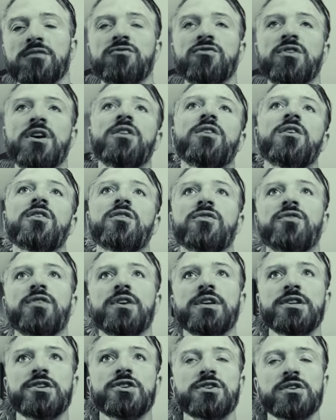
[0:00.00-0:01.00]
run of
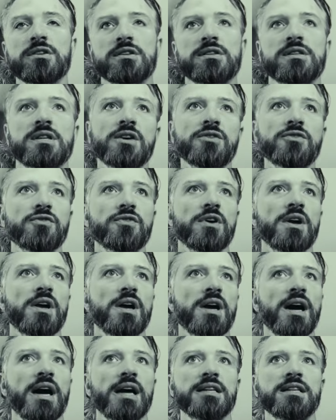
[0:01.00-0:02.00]
additional stuff,
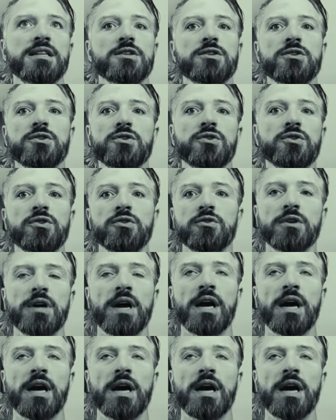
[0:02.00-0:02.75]
I didn't do